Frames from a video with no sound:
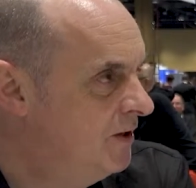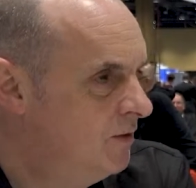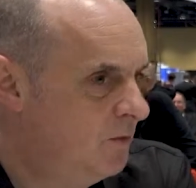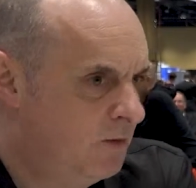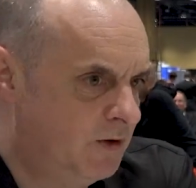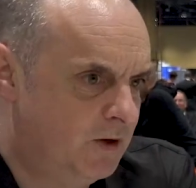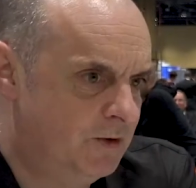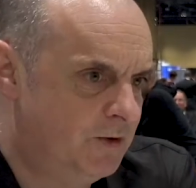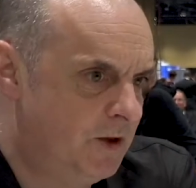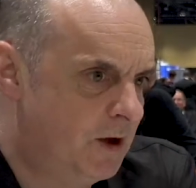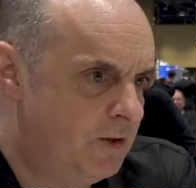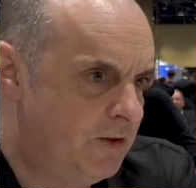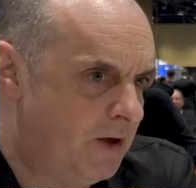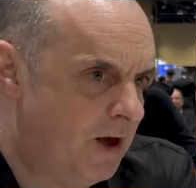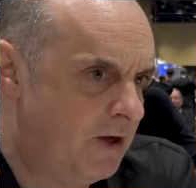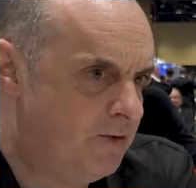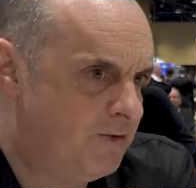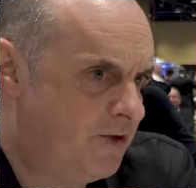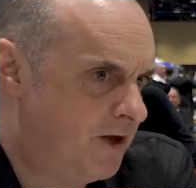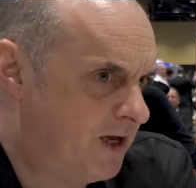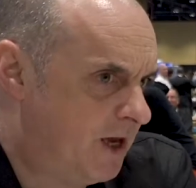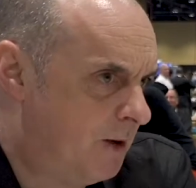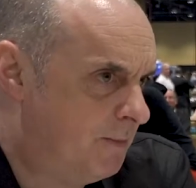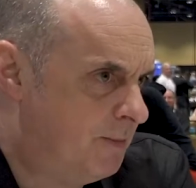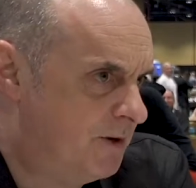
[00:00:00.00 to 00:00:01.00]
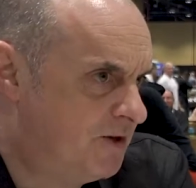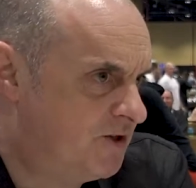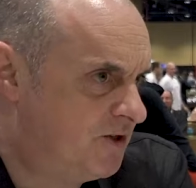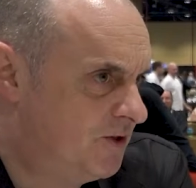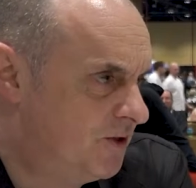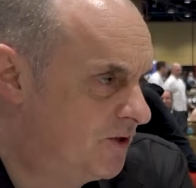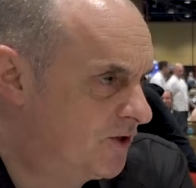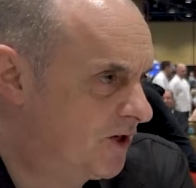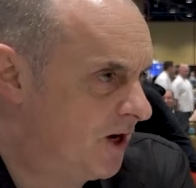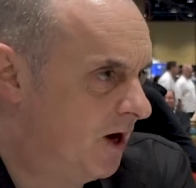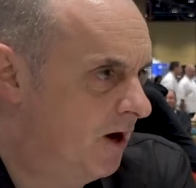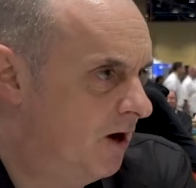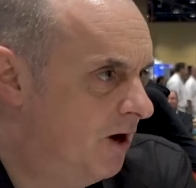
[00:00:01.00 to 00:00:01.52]
We all know that a thicker
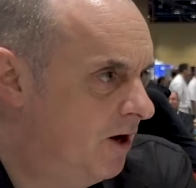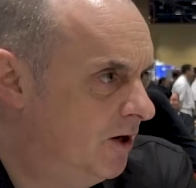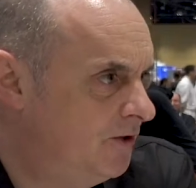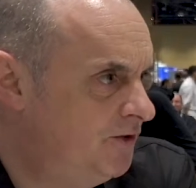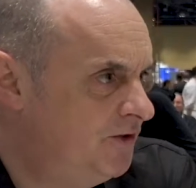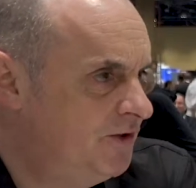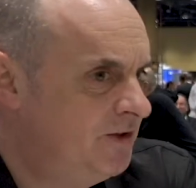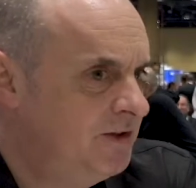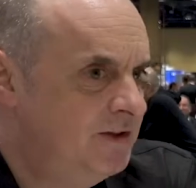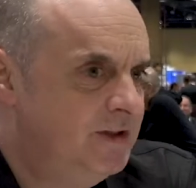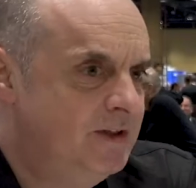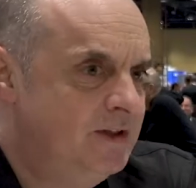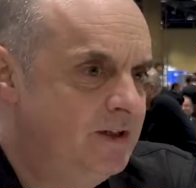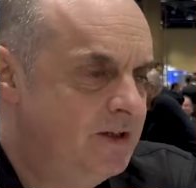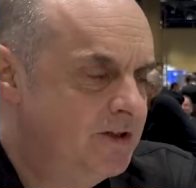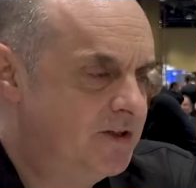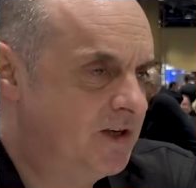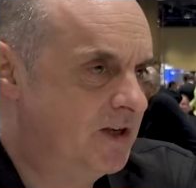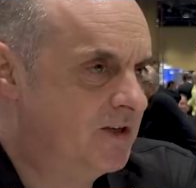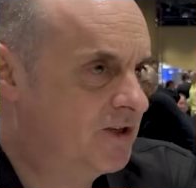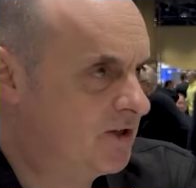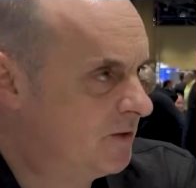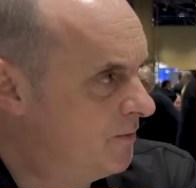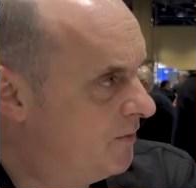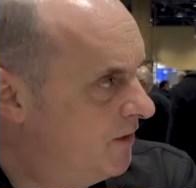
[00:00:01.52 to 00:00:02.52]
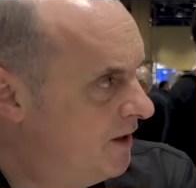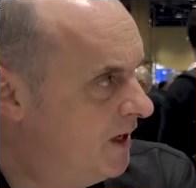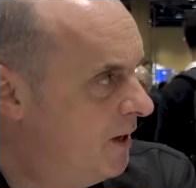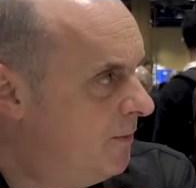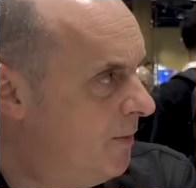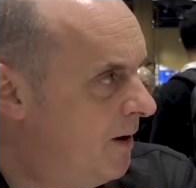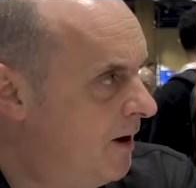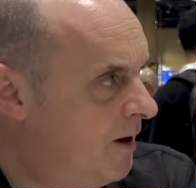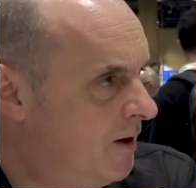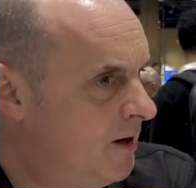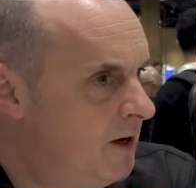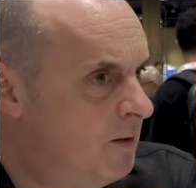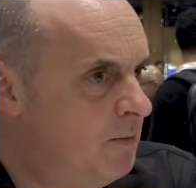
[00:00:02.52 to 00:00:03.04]
business card says something
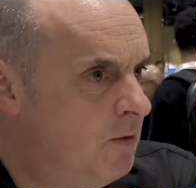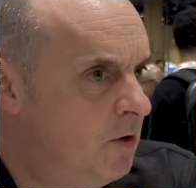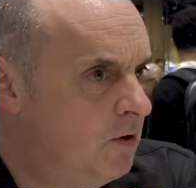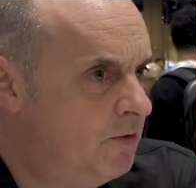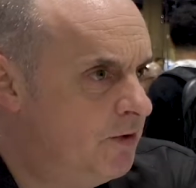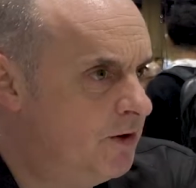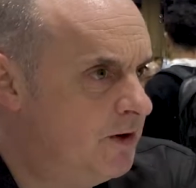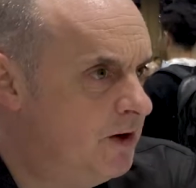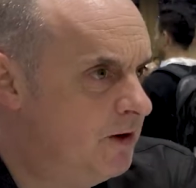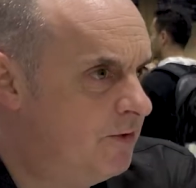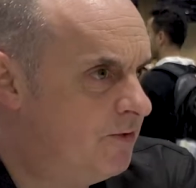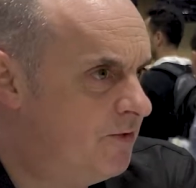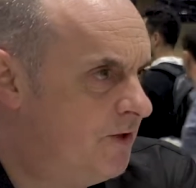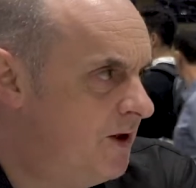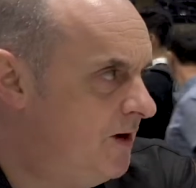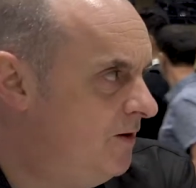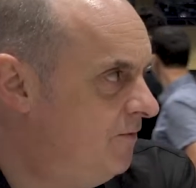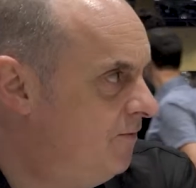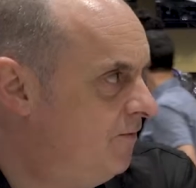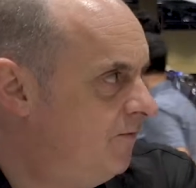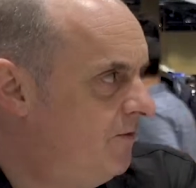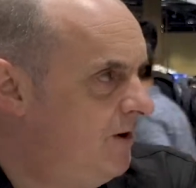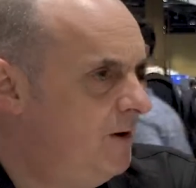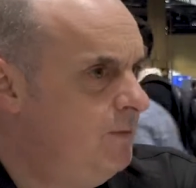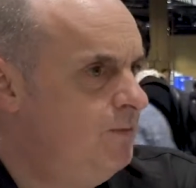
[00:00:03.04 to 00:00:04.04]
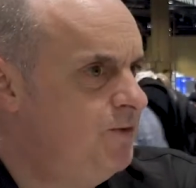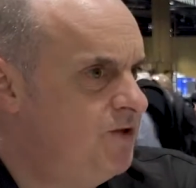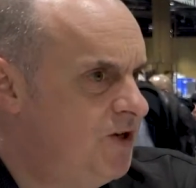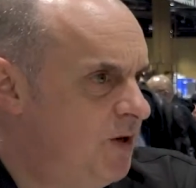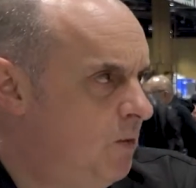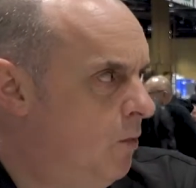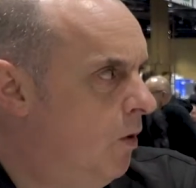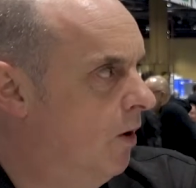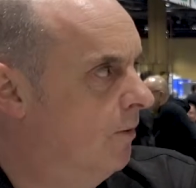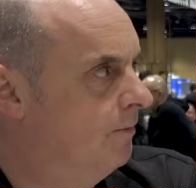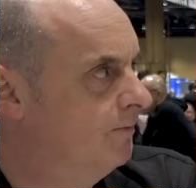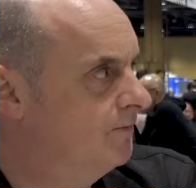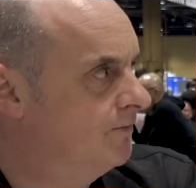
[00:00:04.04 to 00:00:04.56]
about you more than a thin, flimsy
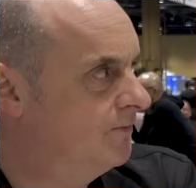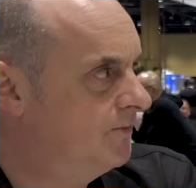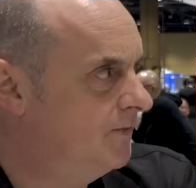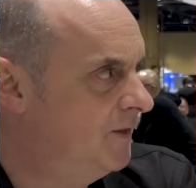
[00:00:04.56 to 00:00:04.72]
one.